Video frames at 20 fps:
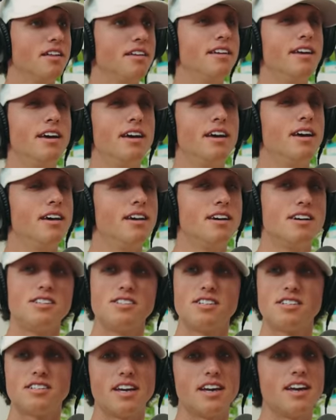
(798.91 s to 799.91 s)
And
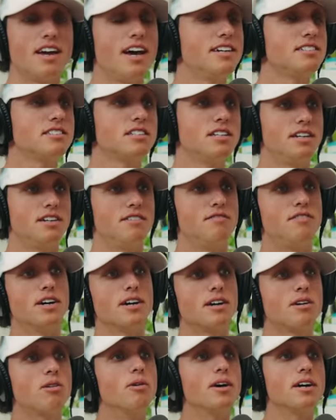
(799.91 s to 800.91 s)
just like escalated
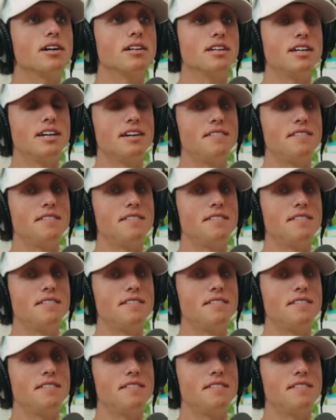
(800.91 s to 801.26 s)
very quickly.